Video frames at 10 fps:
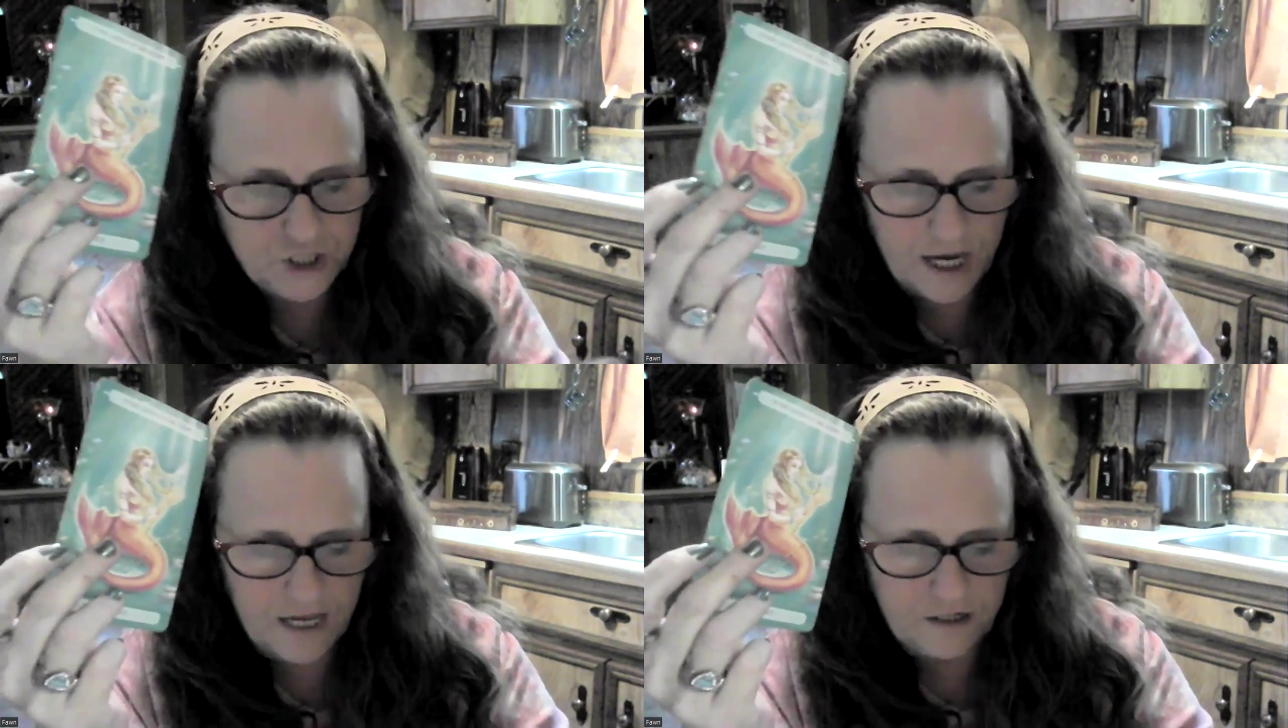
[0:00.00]

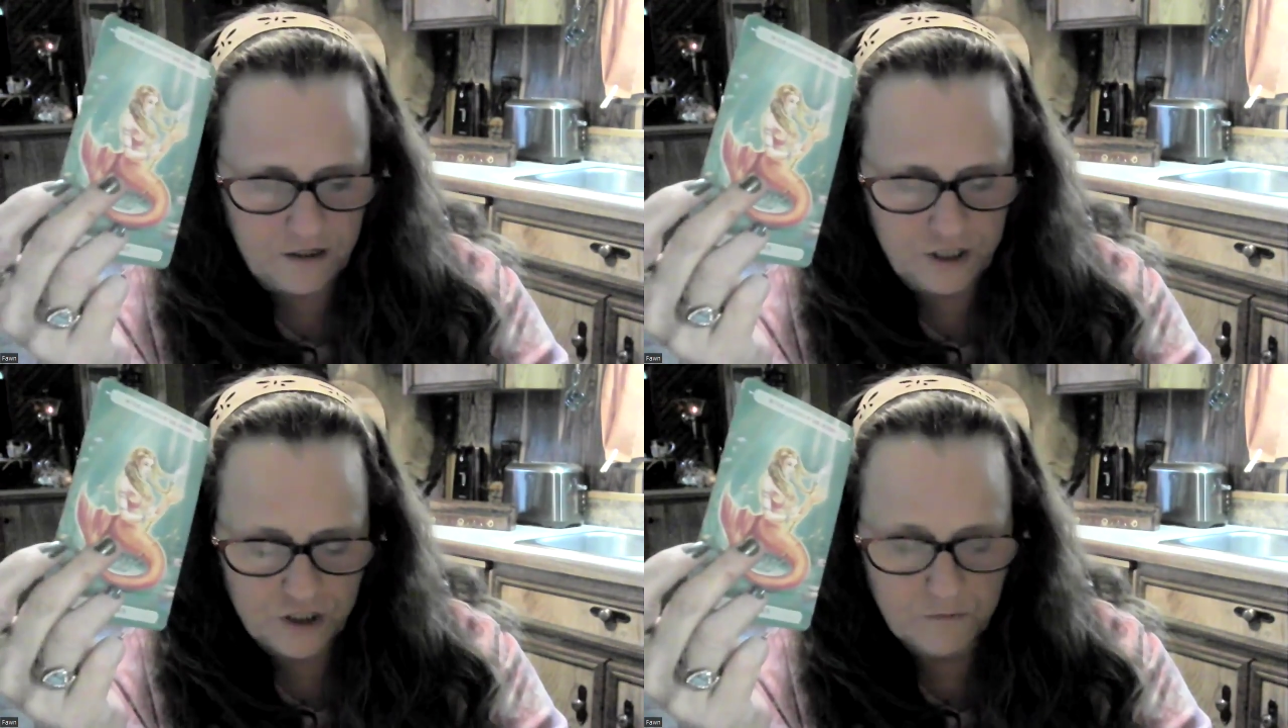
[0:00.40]

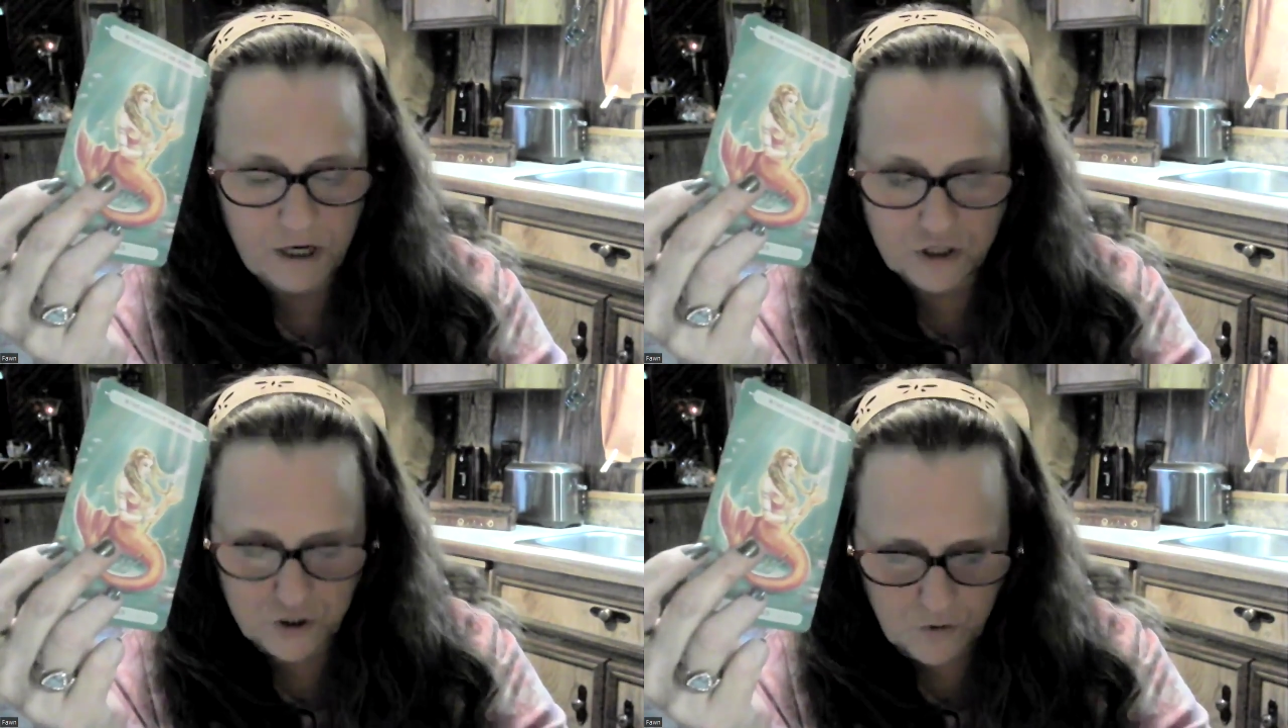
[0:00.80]
change,
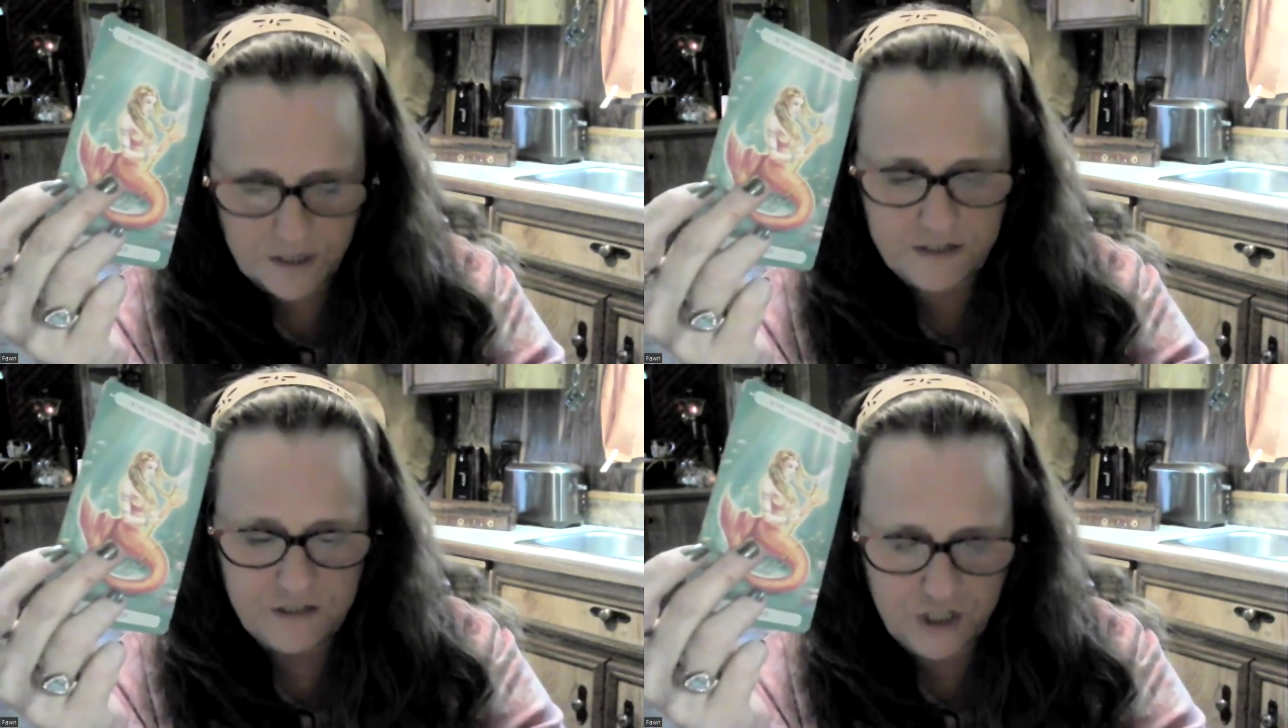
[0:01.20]
we got
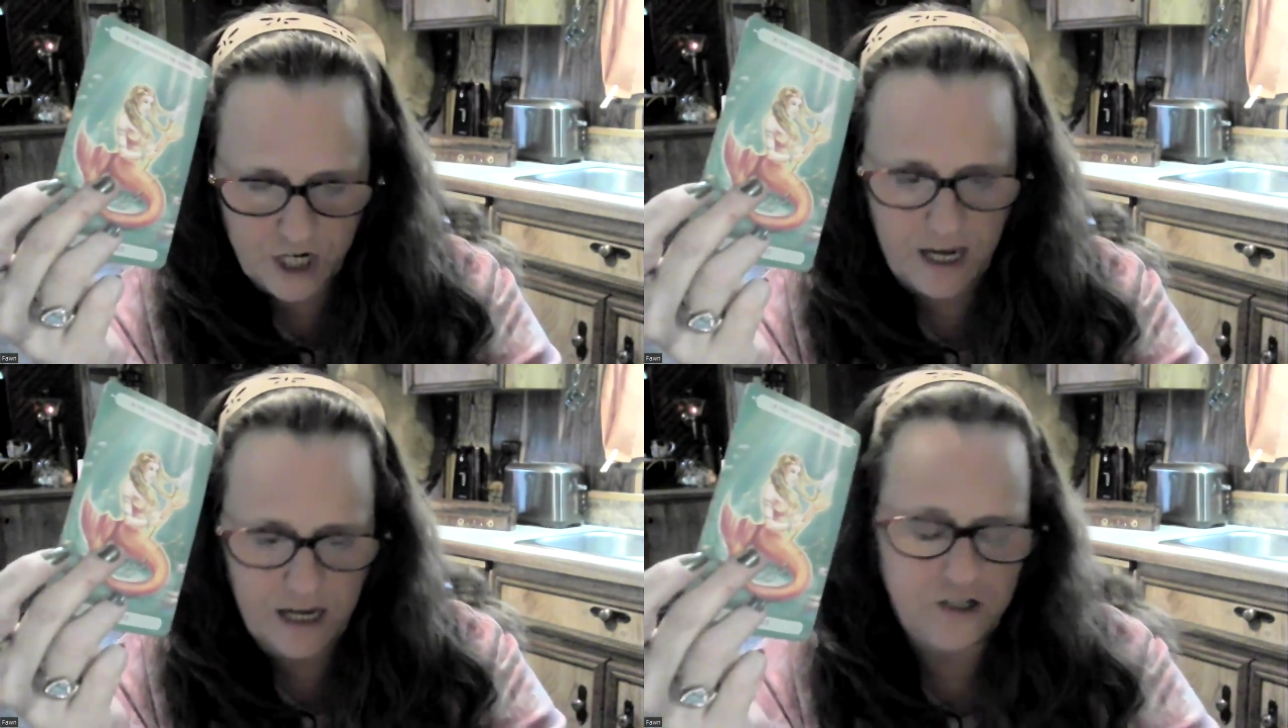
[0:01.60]
choice,
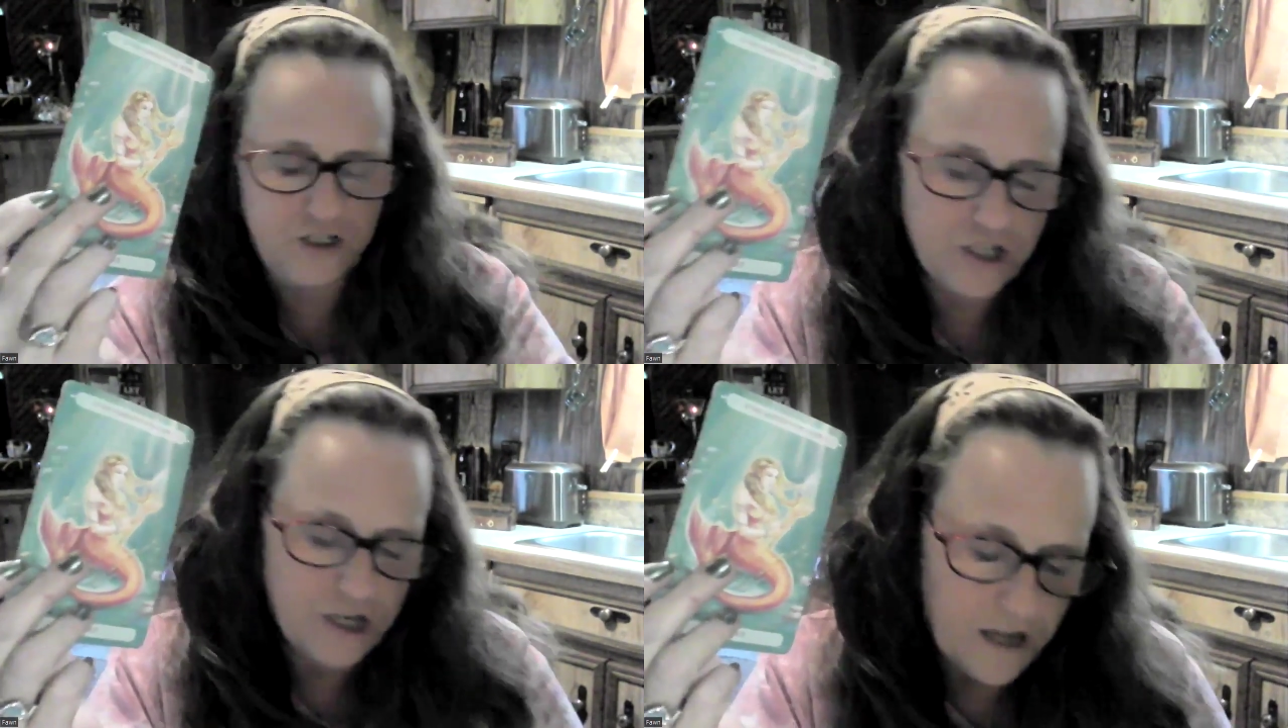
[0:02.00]

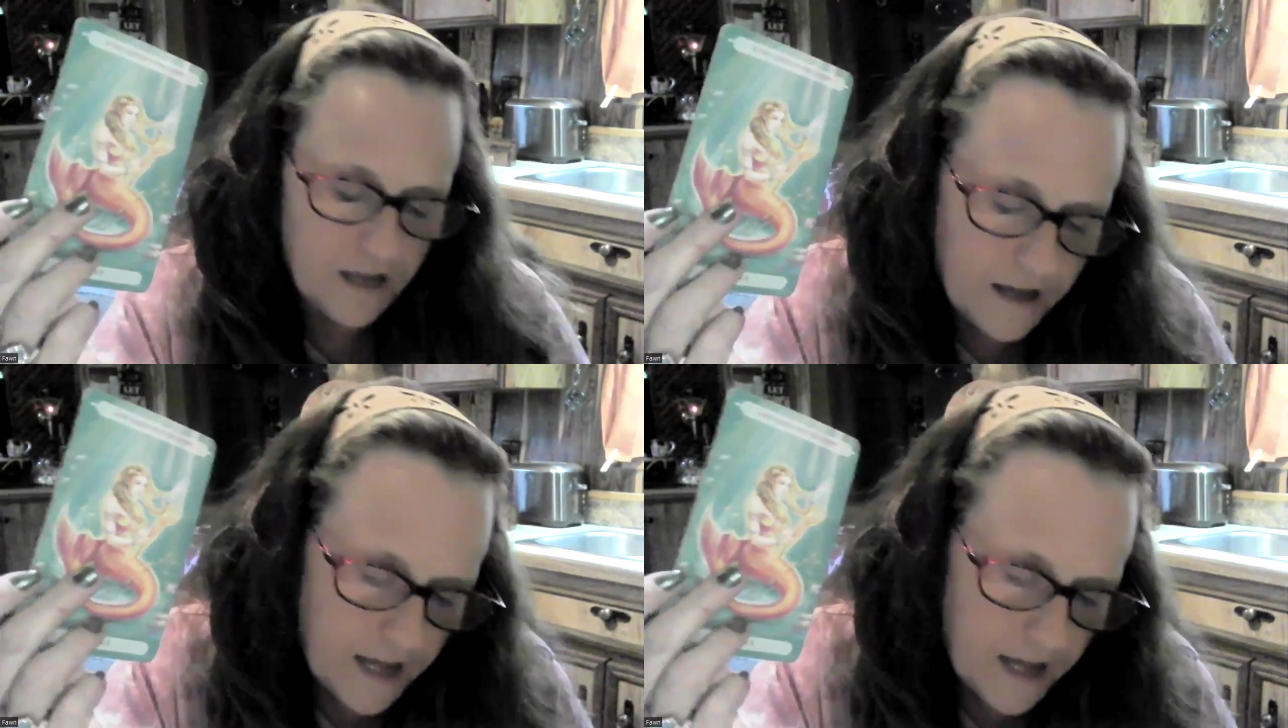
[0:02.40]
change,